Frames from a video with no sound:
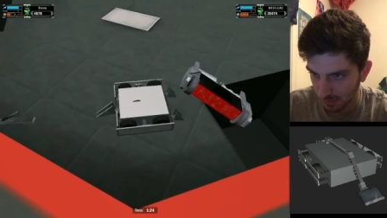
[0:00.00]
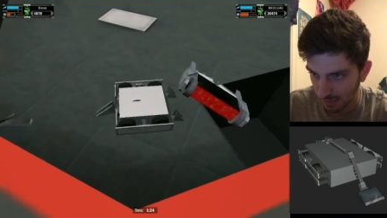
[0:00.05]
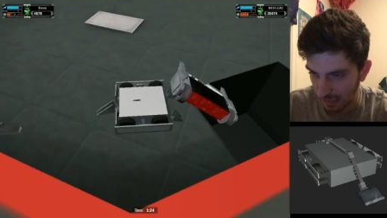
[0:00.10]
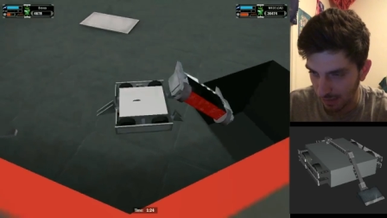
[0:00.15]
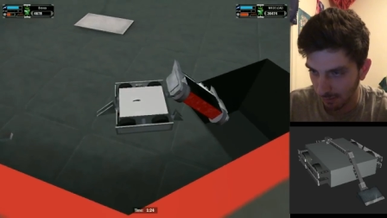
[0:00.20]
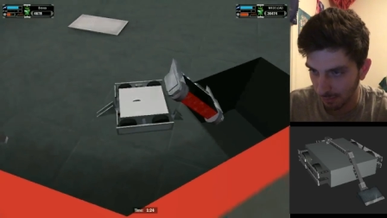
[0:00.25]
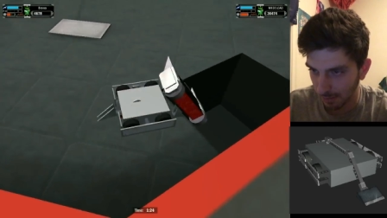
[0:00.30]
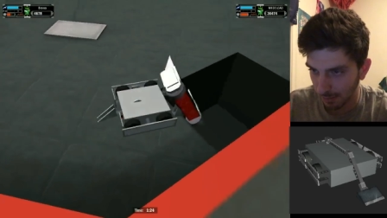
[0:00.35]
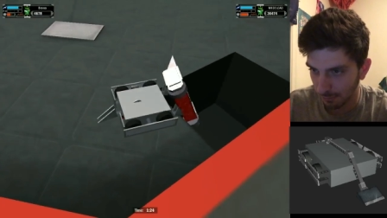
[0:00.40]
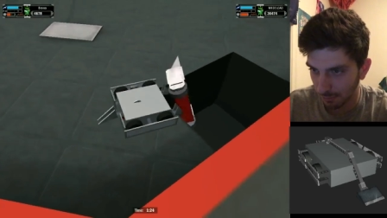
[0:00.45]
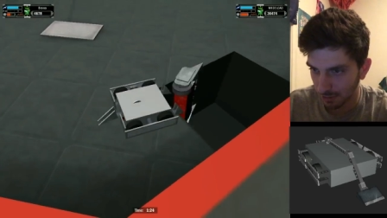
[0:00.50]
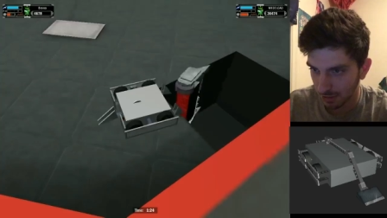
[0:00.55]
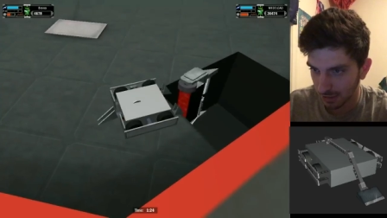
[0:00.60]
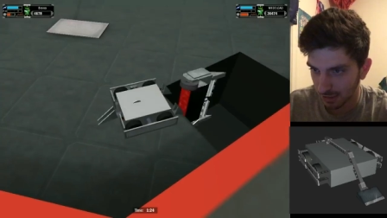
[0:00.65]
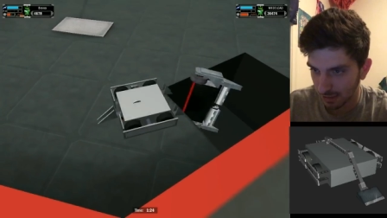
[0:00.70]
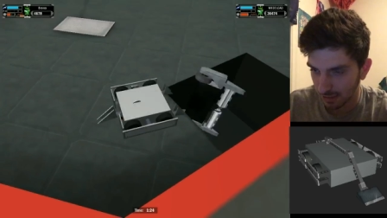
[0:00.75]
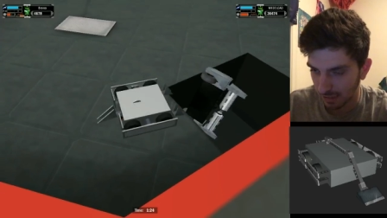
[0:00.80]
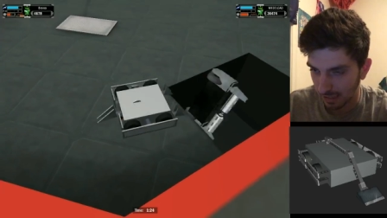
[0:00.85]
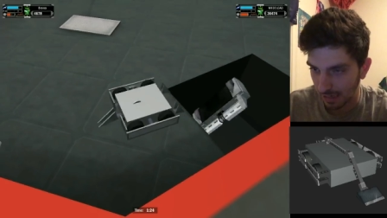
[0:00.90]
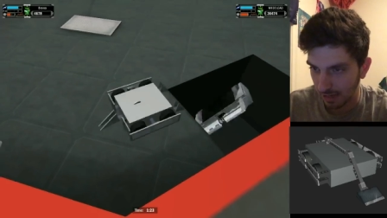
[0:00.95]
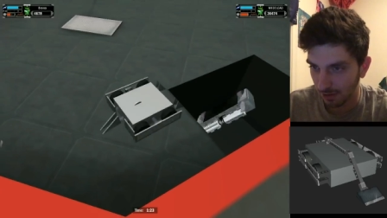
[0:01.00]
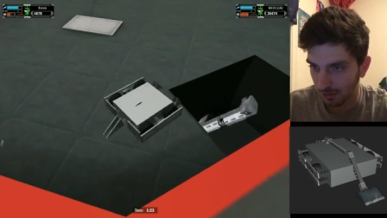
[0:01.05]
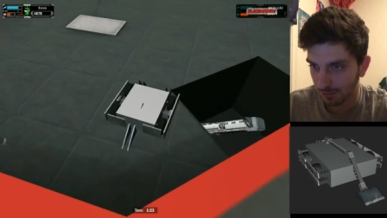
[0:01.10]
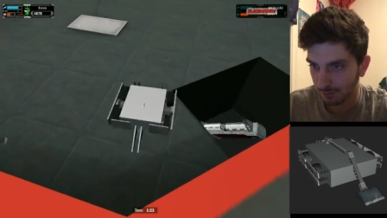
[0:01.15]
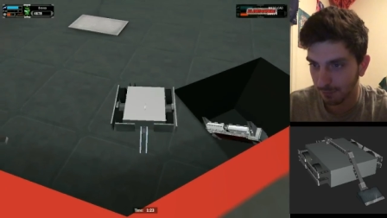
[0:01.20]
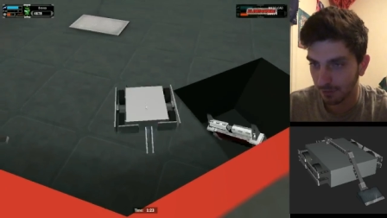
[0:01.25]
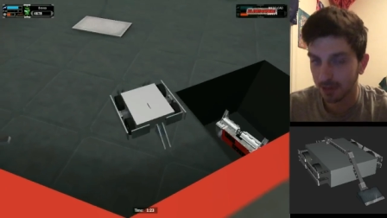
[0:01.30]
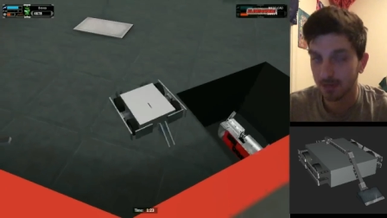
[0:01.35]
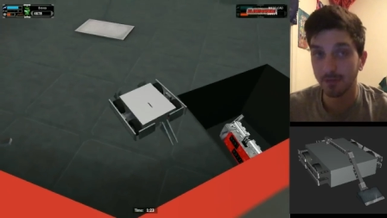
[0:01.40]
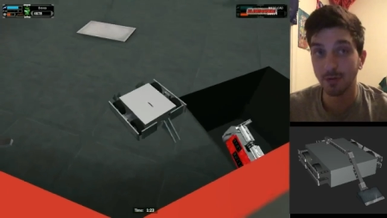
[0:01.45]
How have I won that? How the
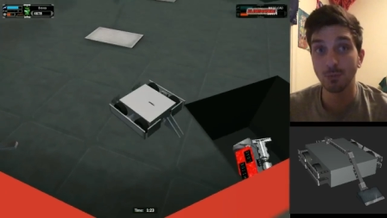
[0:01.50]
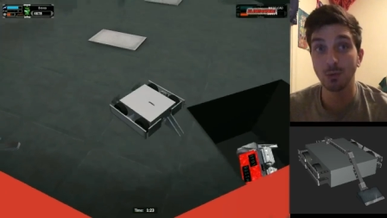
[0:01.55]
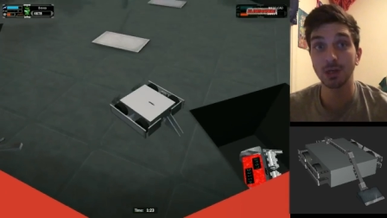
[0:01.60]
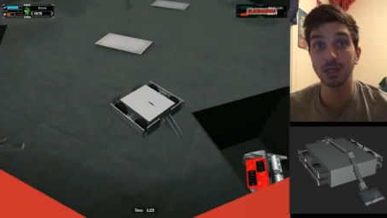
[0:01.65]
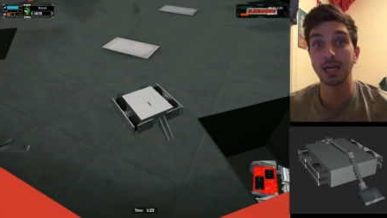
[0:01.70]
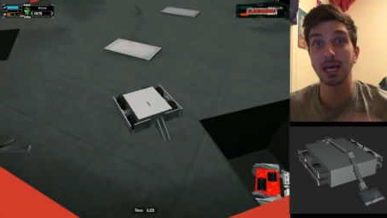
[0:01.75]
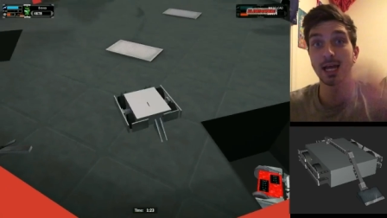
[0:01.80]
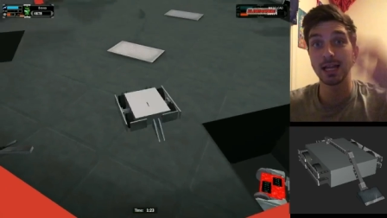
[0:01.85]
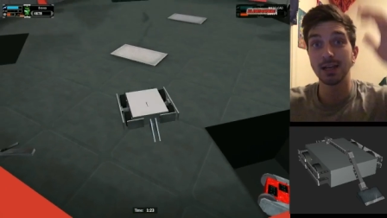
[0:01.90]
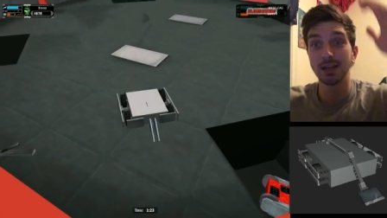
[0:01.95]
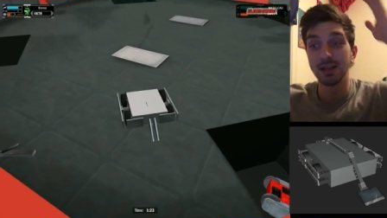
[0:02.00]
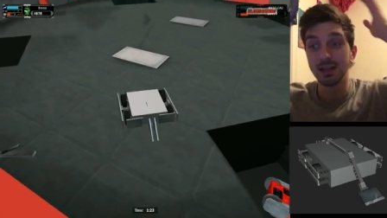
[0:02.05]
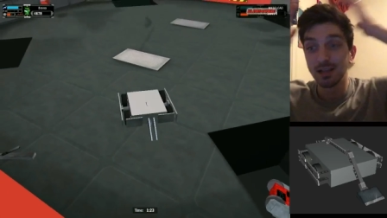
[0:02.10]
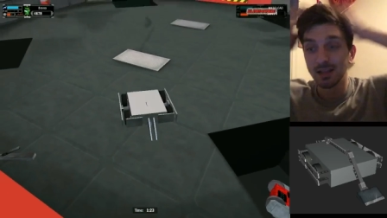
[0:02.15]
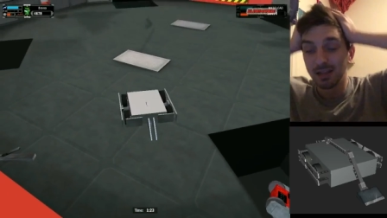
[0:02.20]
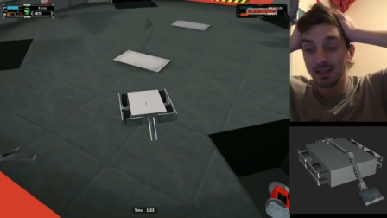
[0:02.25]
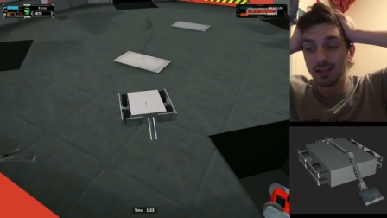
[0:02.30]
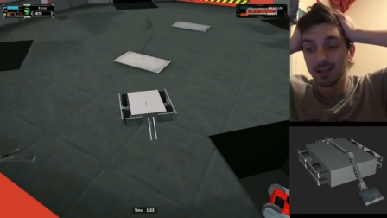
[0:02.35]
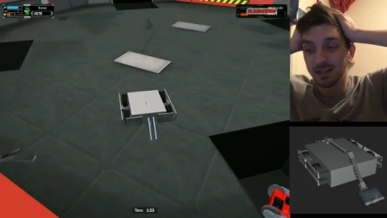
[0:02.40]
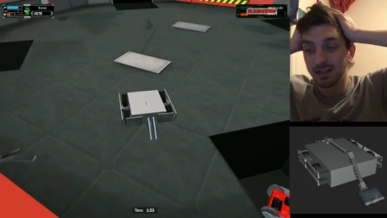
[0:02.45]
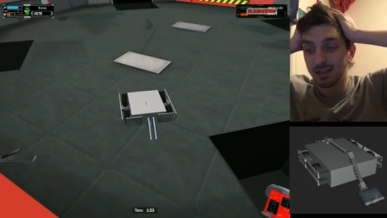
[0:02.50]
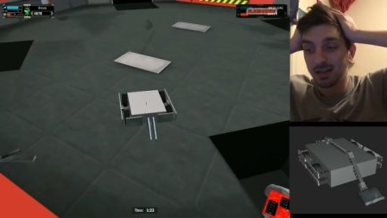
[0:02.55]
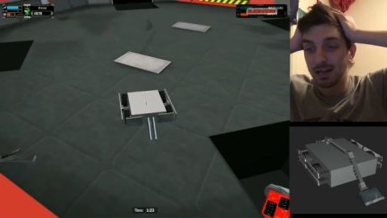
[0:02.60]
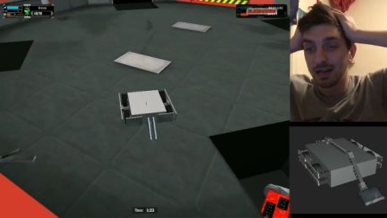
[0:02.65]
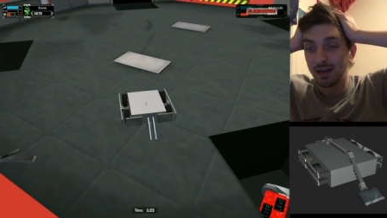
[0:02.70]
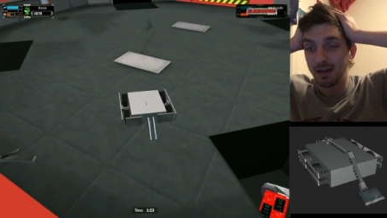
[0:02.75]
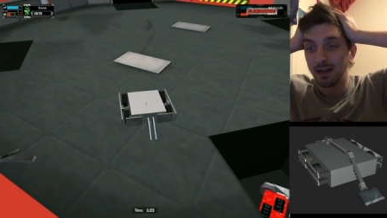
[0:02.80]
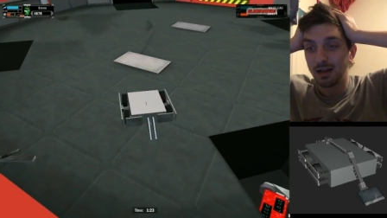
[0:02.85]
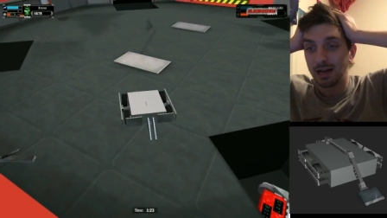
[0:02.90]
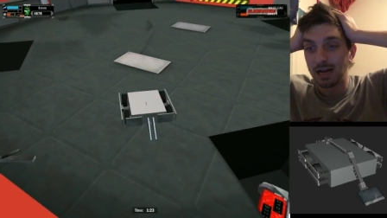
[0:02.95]
fuck have I won that?
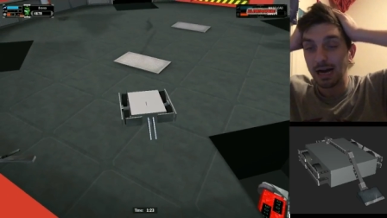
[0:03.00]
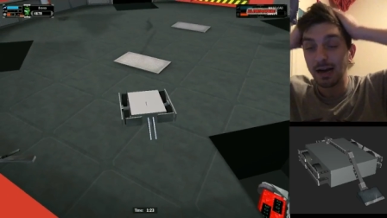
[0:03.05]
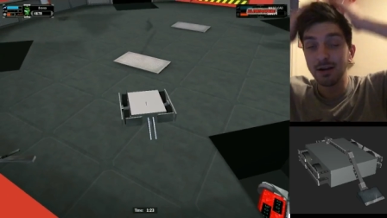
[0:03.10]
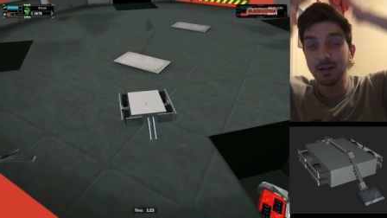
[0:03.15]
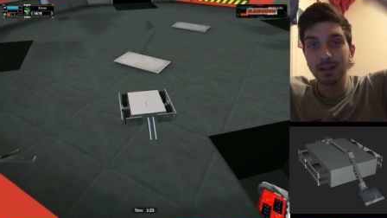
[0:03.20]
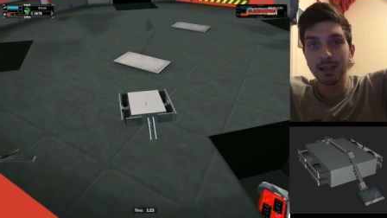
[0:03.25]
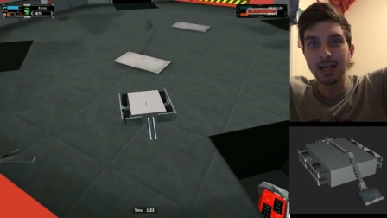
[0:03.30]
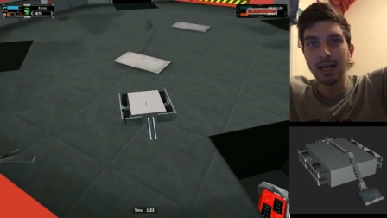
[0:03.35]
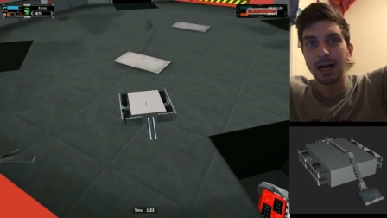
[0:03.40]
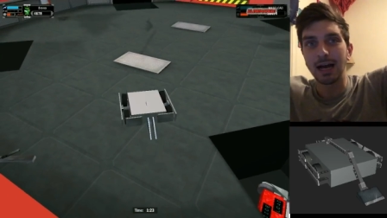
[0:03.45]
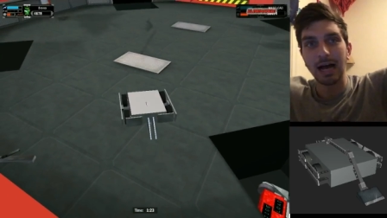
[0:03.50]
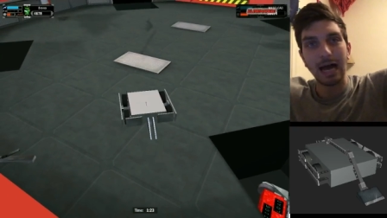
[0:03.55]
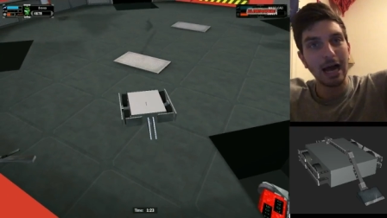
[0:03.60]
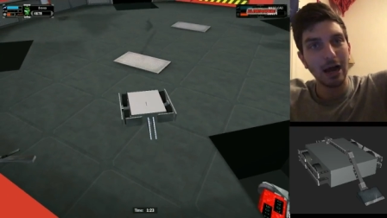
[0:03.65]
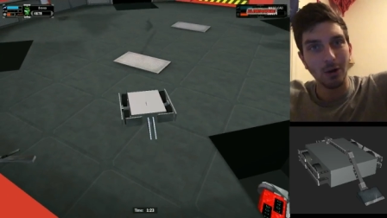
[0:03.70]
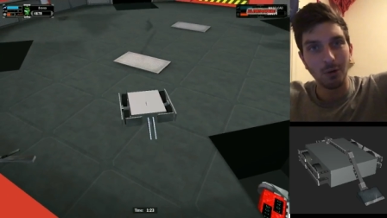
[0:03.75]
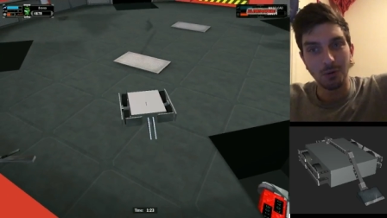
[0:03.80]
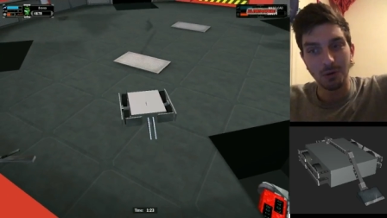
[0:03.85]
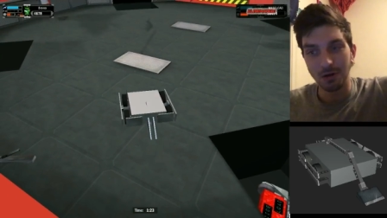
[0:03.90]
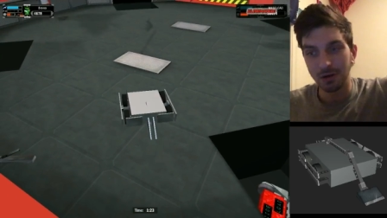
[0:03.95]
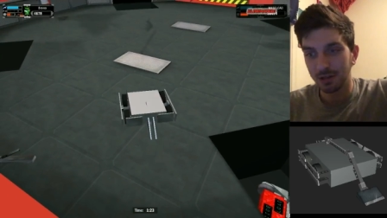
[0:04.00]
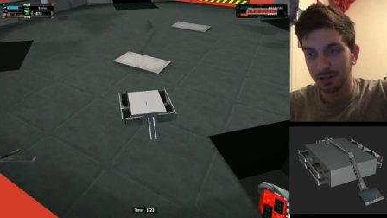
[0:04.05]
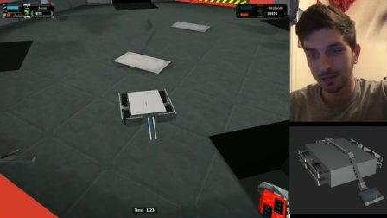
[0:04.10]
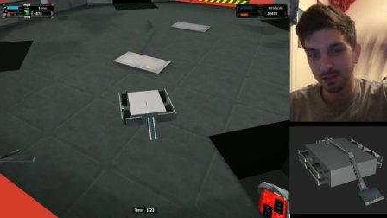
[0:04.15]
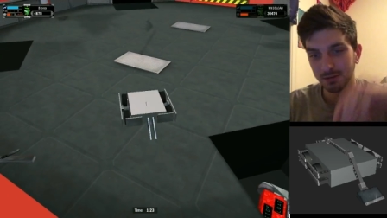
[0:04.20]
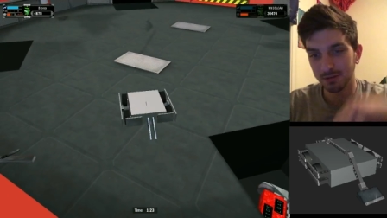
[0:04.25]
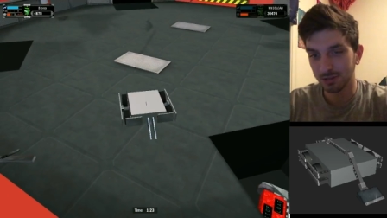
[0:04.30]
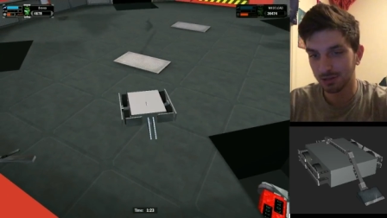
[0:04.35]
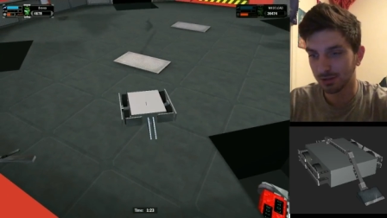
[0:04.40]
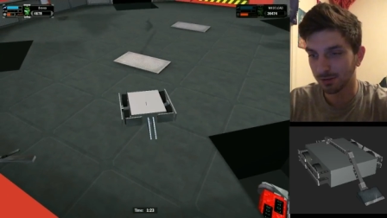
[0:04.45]
How did that? How?
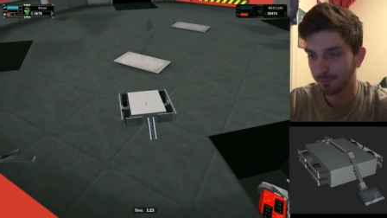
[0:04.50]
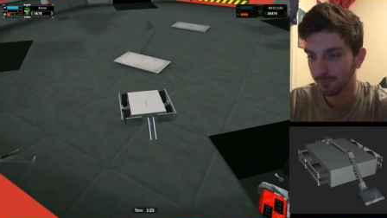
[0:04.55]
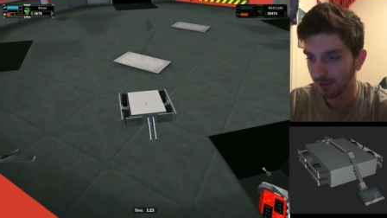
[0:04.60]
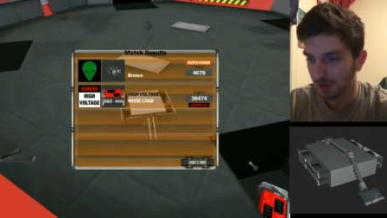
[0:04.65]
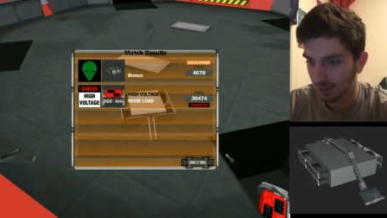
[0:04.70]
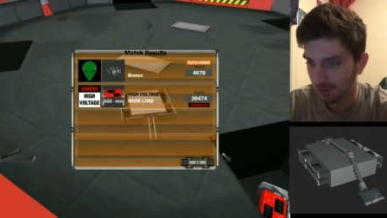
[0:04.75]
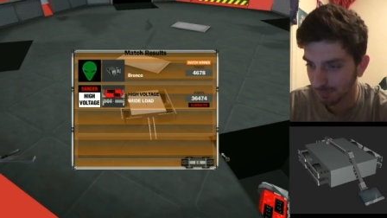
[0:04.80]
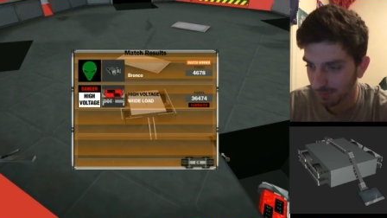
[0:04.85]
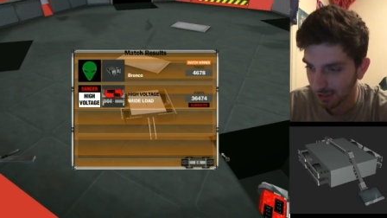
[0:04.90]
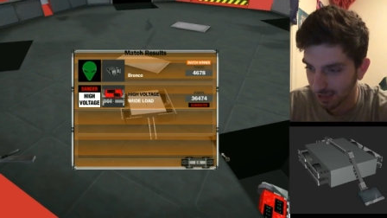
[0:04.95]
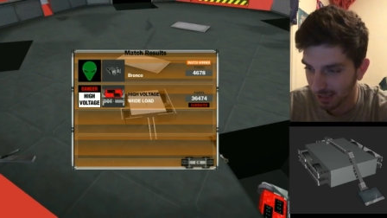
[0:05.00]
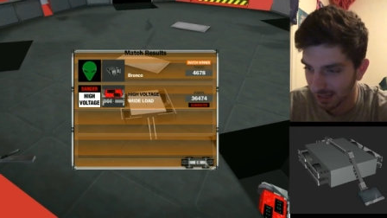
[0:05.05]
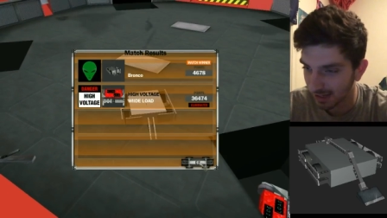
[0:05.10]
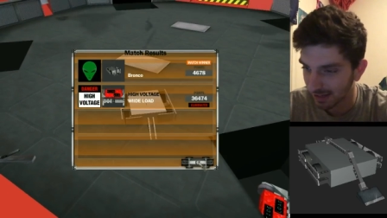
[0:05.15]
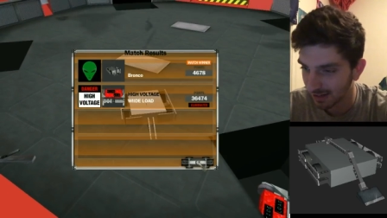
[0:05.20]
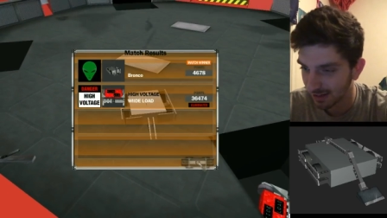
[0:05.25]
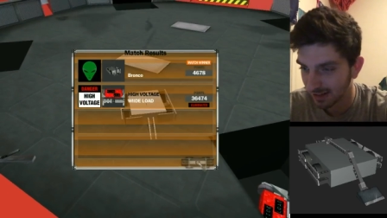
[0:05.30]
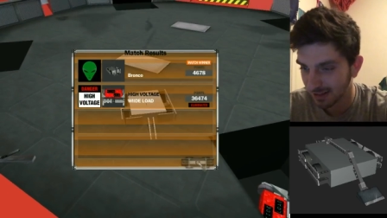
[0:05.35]
What the fuck, man?